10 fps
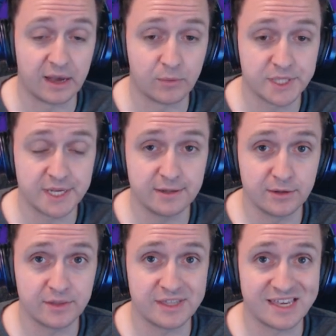and we'll take a
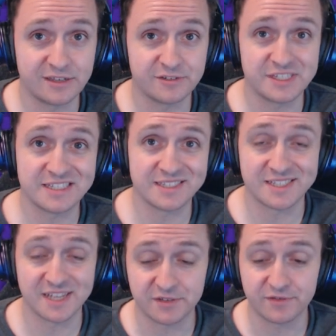look at the end of season
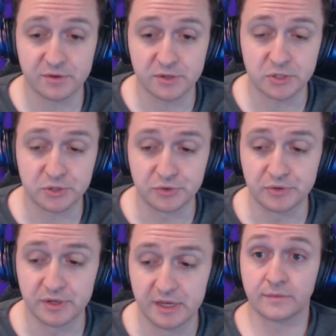stats very
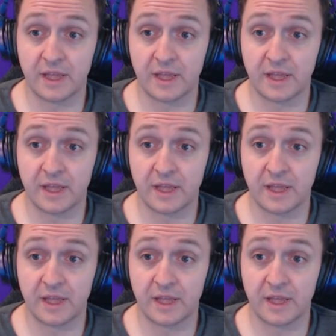soon.